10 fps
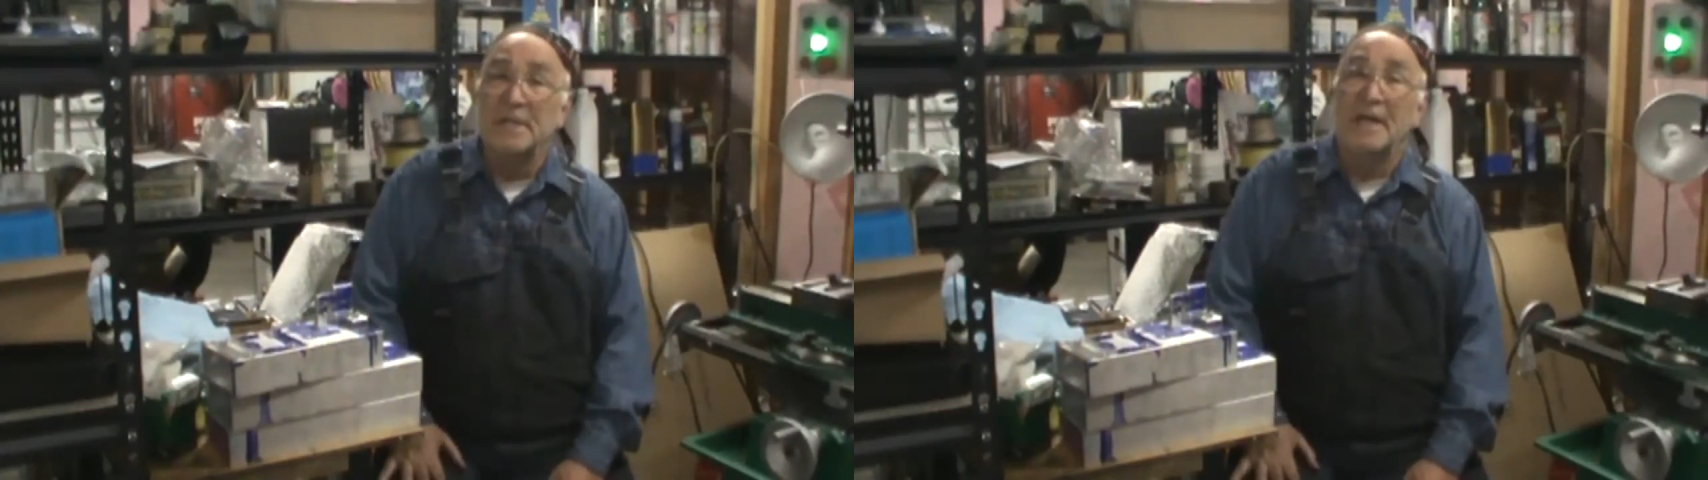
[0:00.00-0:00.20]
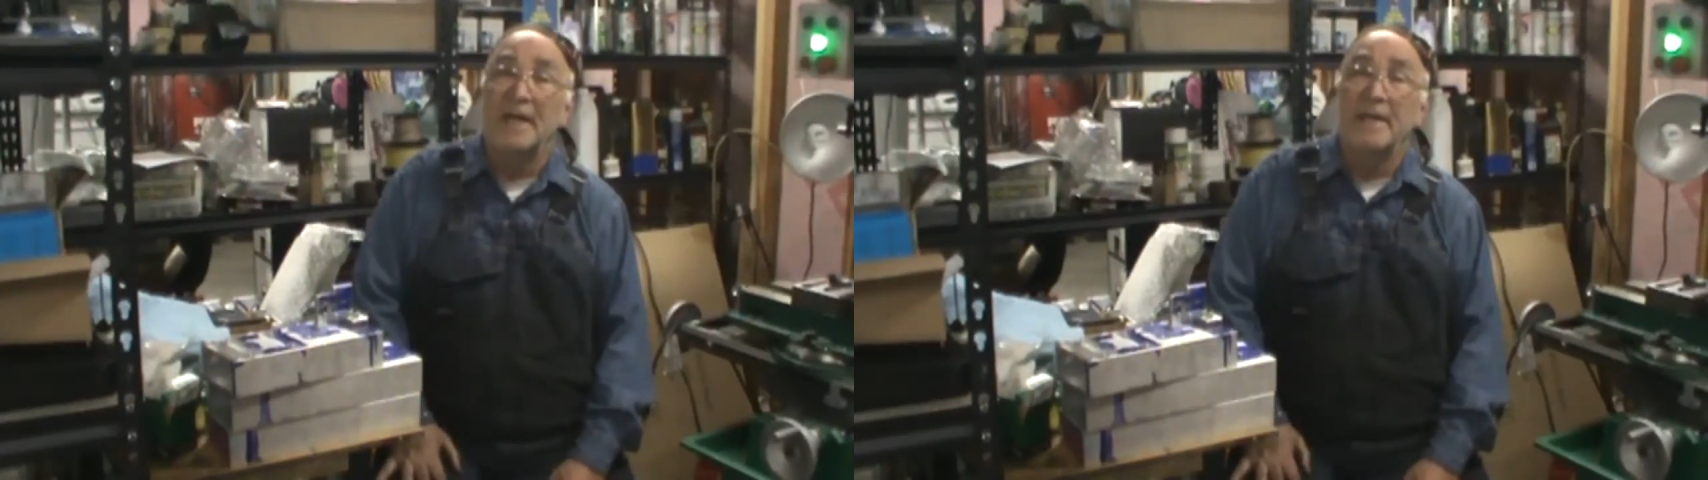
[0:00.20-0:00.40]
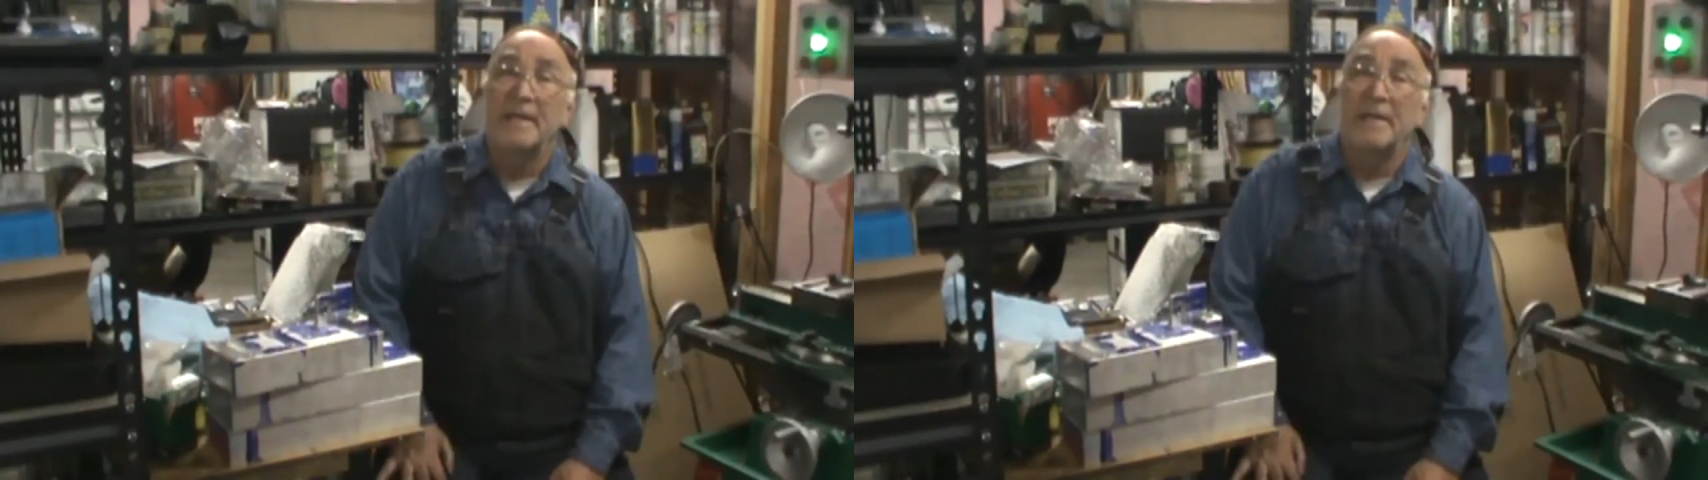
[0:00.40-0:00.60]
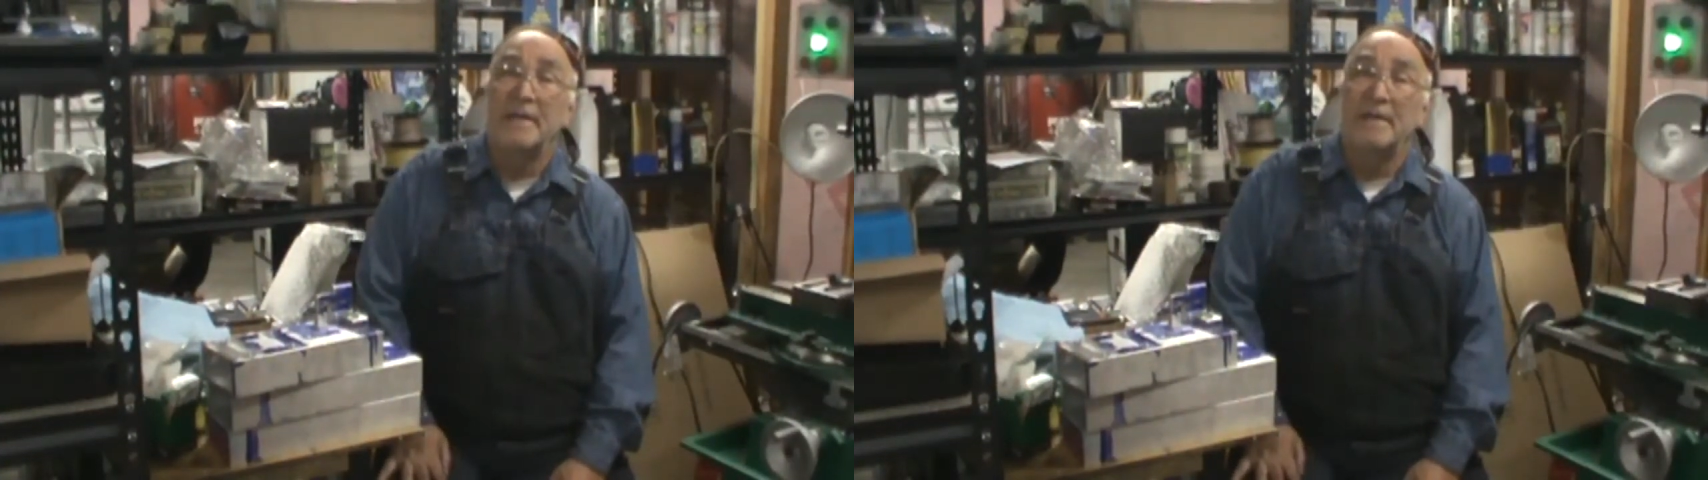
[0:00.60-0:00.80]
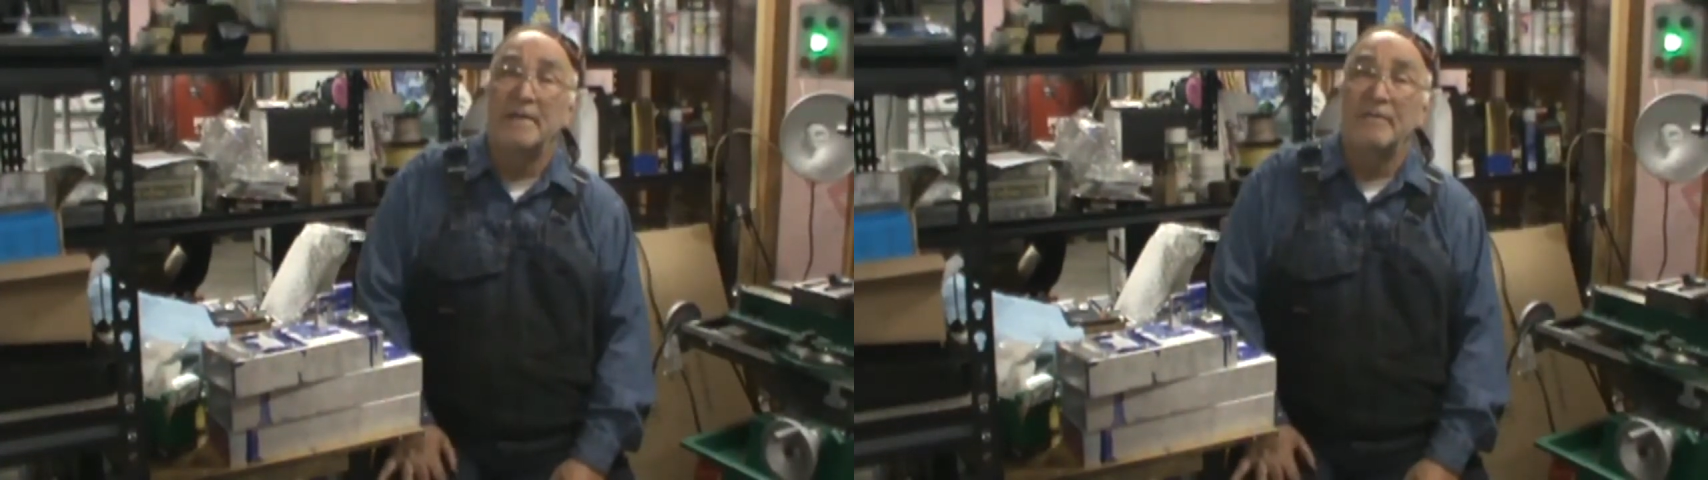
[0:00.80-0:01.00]
side
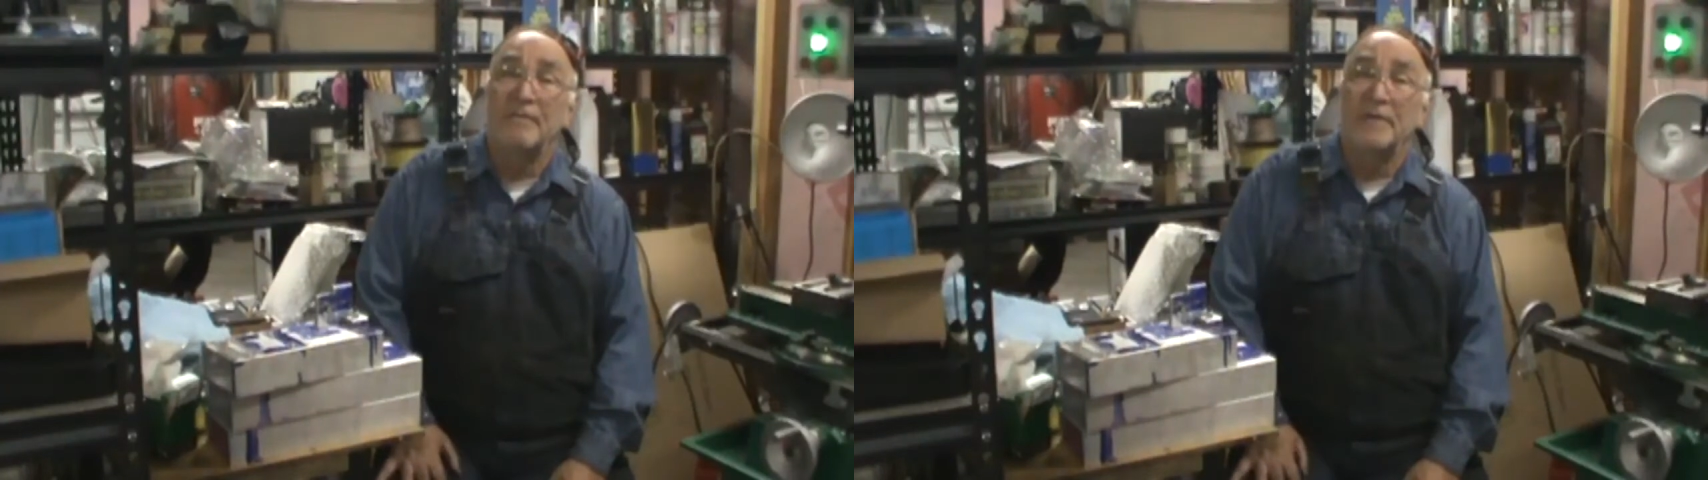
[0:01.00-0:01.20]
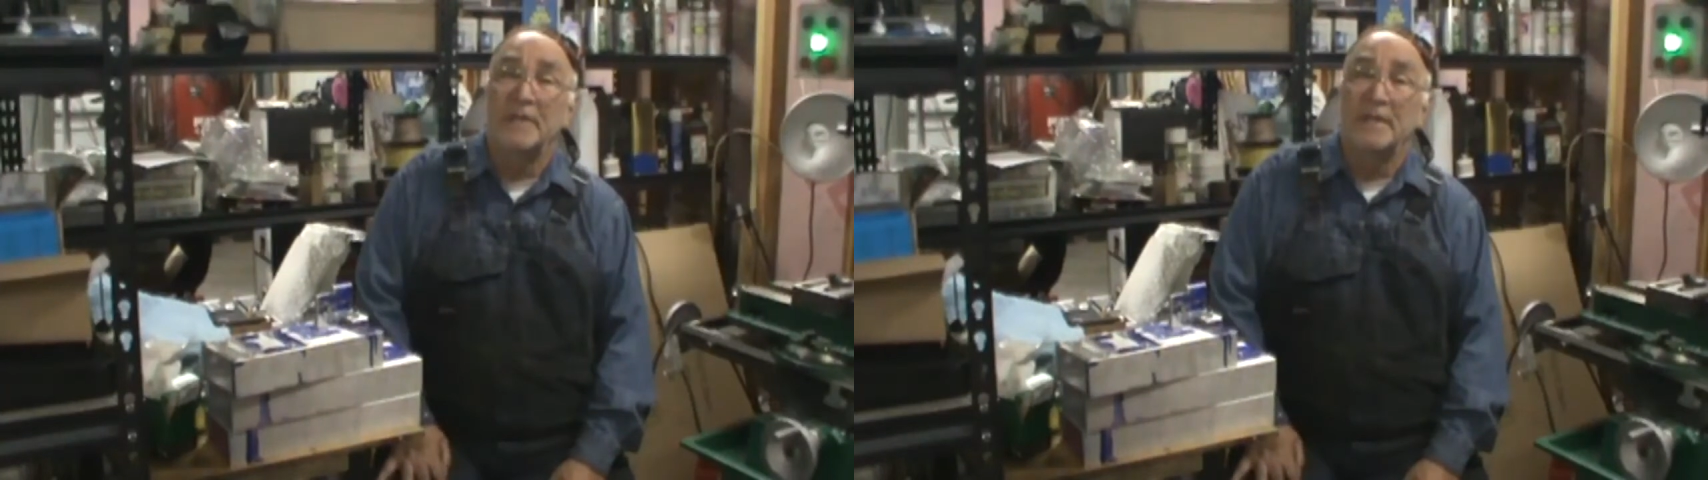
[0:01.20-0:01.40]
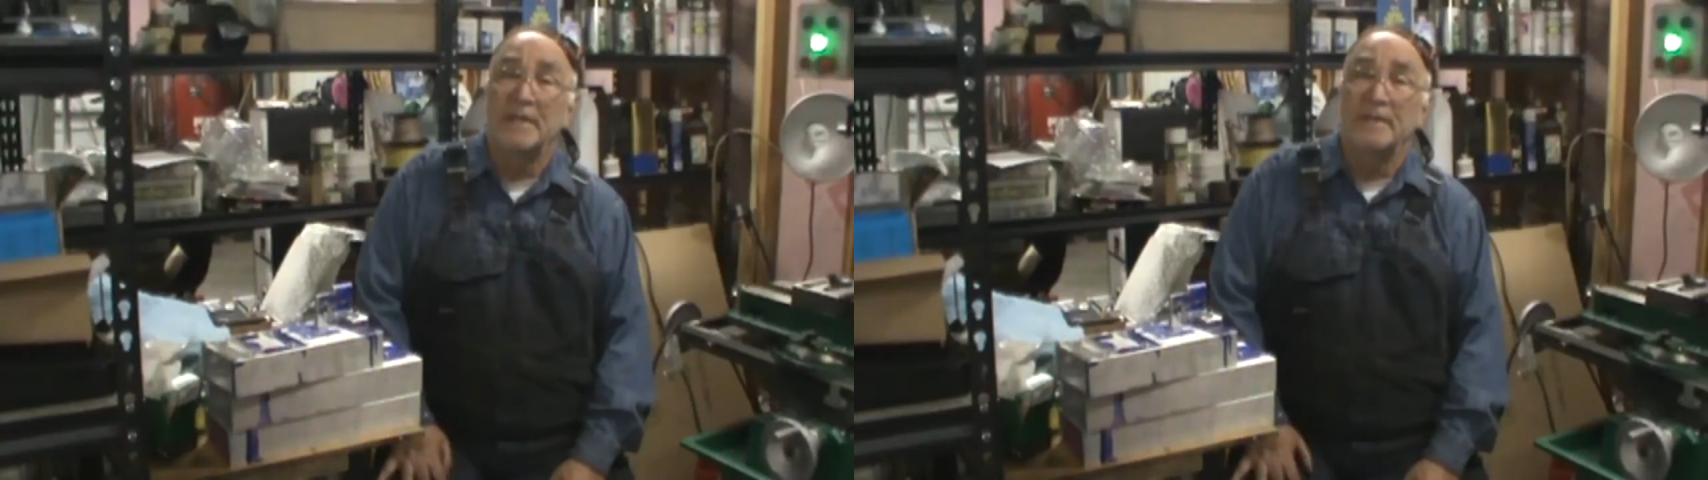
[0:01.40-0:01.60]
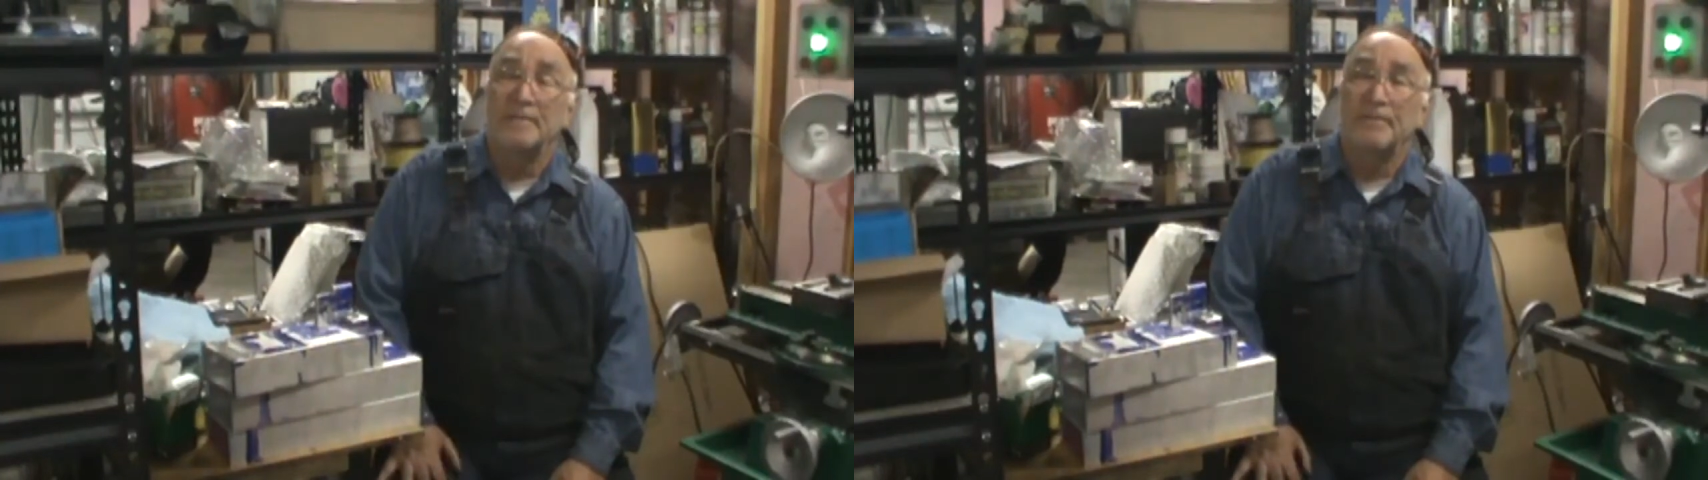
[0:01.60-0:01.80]
of the